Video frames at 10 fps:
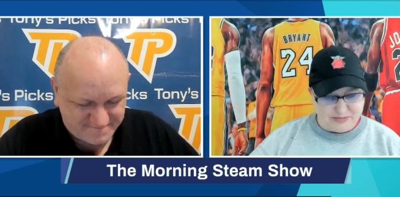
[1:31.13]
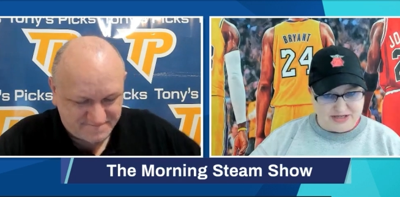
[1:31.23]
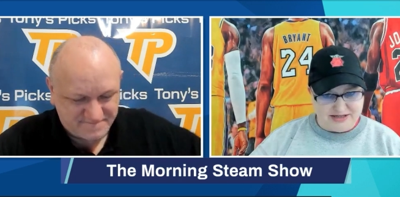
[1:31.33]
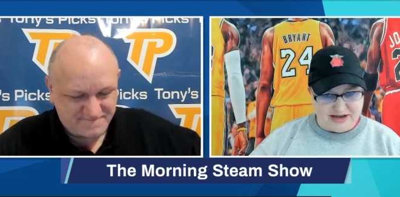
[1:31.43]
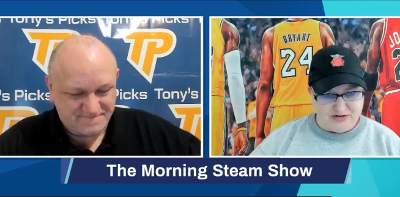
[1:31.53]
Speaker 1: I
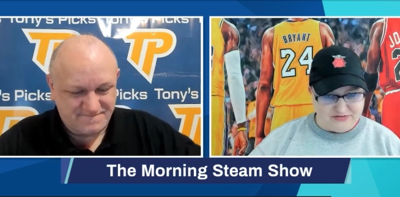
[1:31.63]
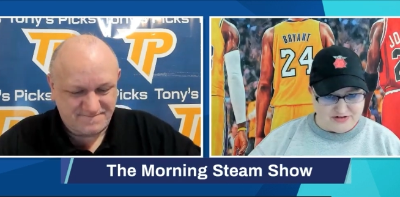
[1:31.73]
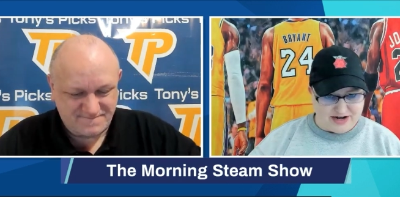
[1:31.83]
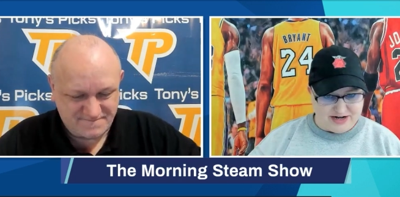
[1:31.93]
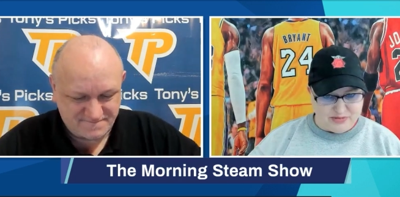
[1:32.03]
mean, have we
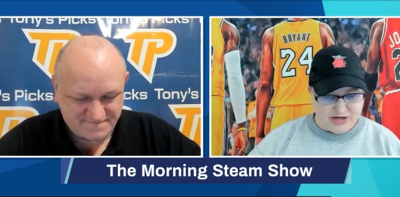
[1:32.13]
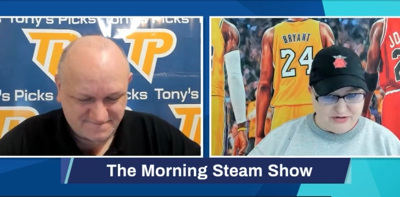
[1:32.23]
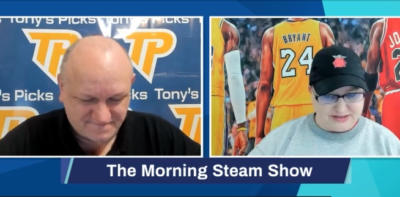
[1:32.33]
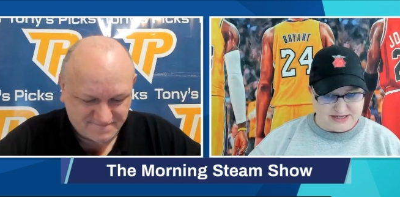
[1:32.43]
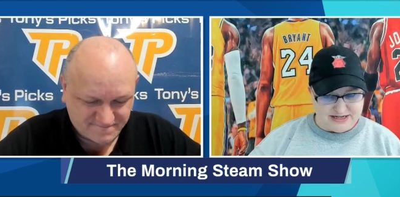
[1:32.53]
forgot
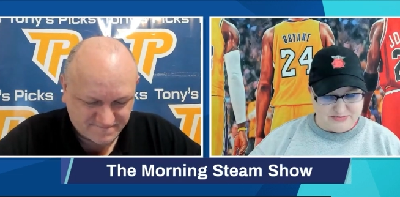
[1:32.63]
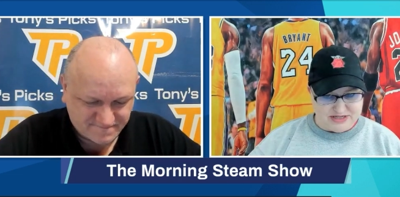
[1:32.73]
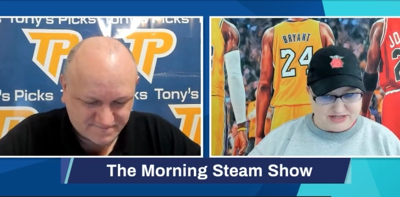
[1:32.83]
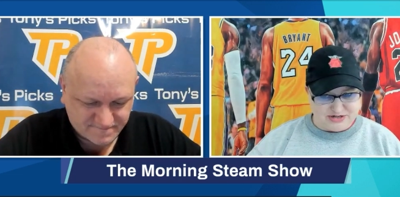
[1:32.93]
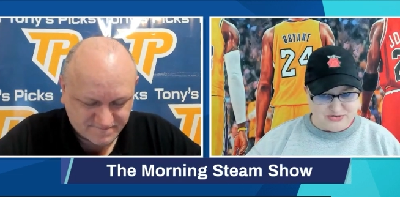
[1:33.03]
about uh,
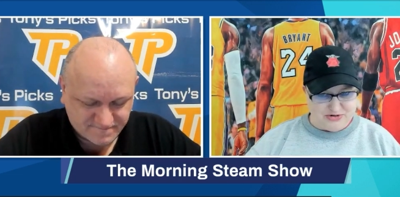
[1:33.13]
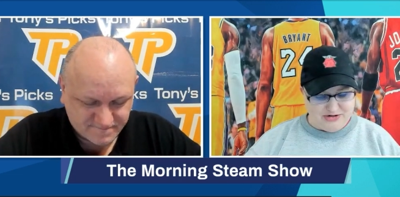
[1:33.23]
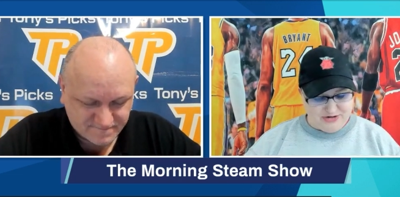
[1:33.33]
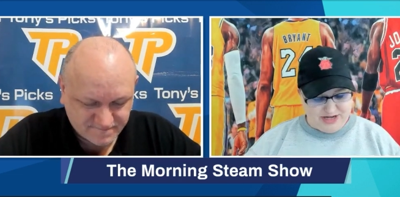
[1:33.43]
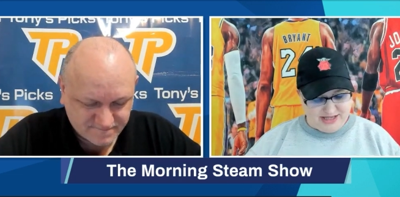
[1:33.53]
Mr.
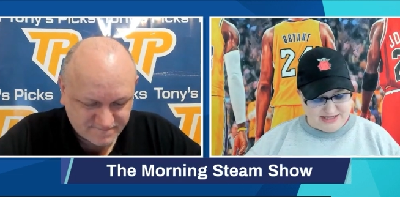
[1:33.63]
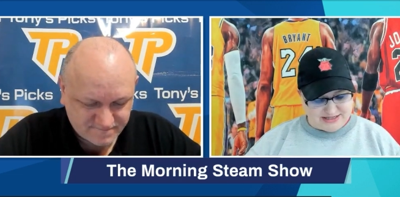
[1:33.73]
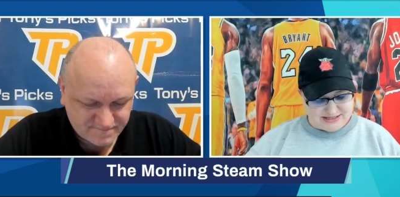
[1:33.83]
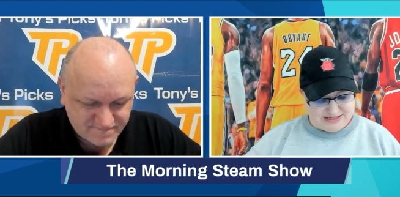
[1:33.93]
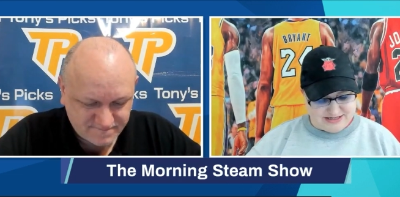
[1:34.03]

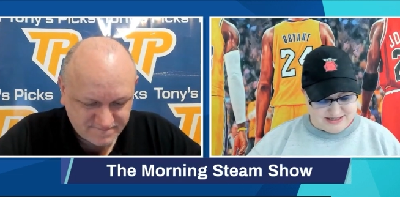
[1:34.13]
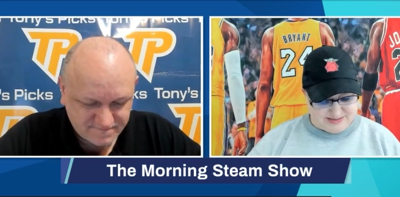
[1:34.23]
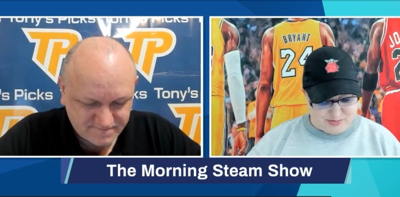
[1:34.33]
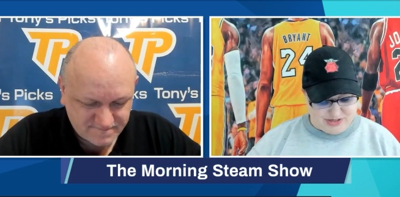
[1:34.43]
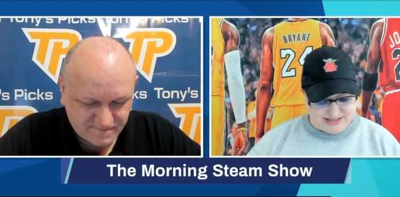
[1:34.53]
Rodriguez and his
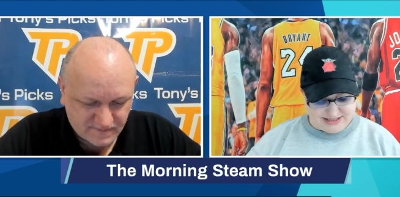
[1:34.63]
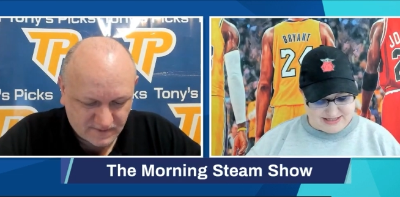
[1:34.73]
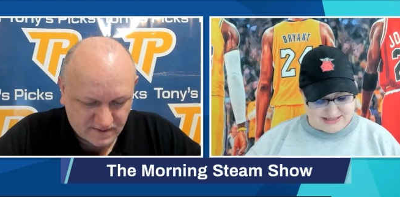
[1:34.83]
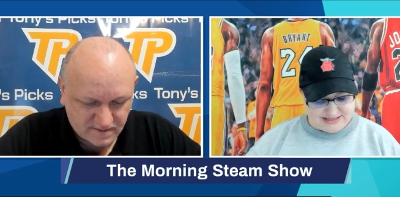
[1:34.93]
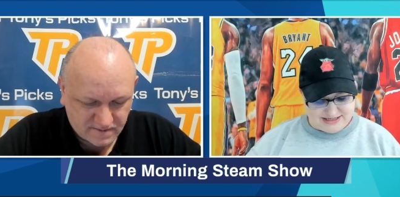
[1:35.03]

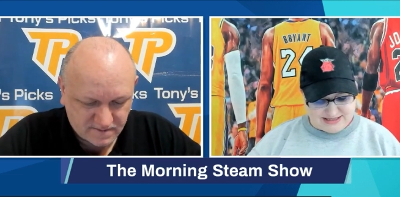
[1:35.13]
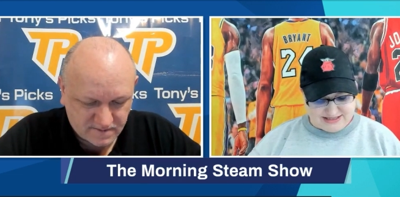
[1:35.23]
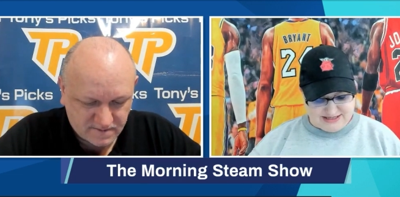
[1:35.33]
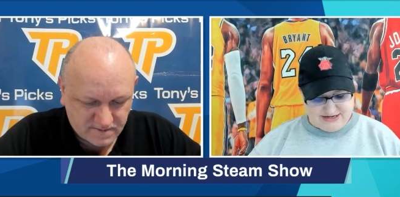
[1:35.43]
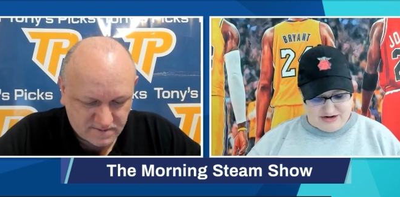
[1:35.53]

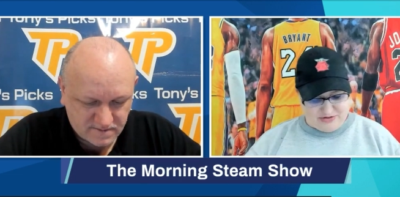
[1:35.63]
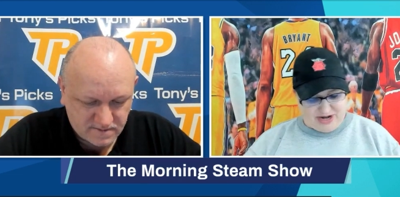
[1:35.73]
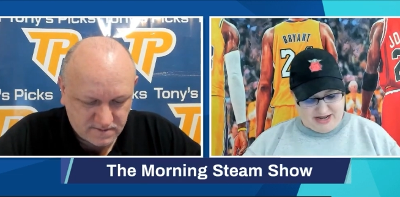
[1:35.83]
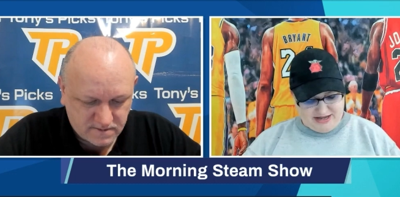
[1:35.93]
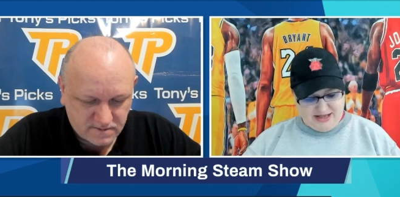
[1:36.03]
0.66
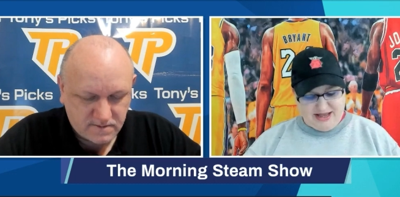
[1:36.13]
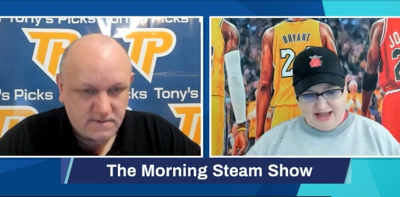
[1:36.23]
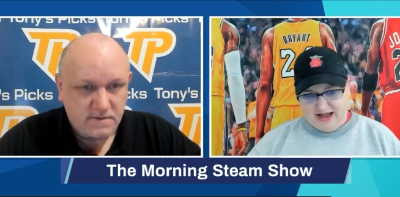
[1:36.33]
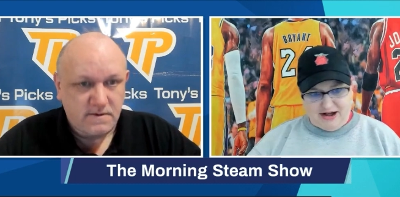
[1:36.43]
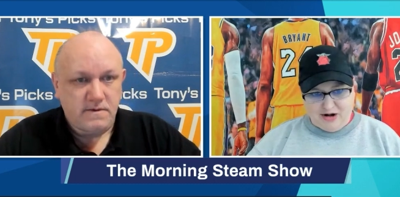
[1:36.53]
ERA
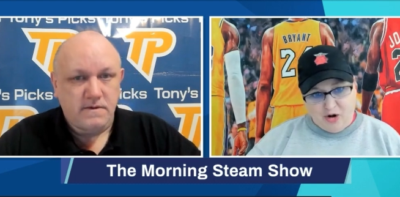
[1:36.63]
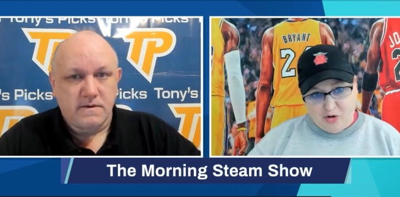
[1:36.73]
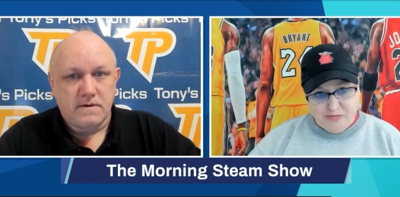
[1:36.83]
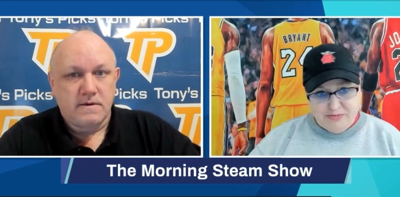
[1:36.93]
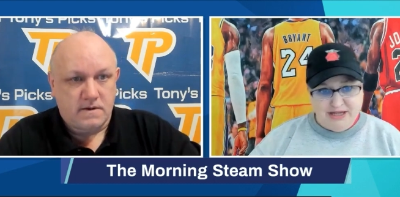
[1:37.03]
at
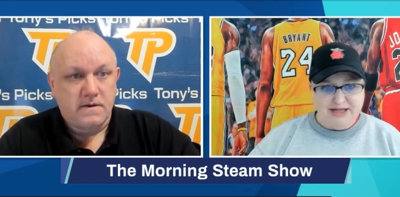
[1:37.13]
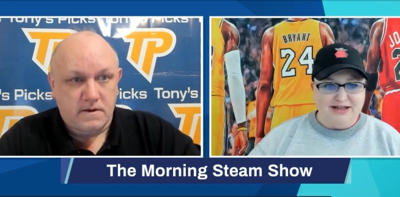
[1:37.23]
home?